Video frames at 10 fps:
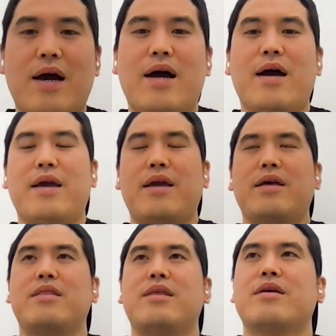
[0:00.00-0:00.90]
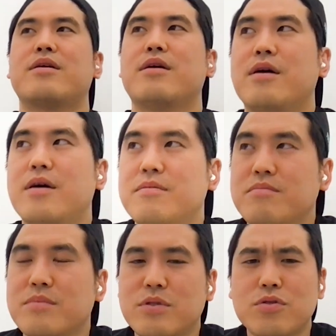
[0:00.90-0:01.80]
I think uh,
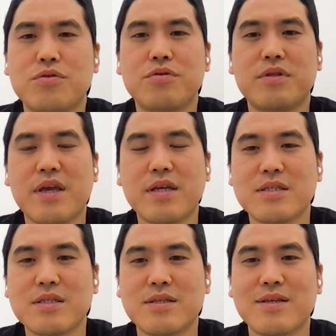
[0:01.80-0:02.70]
two things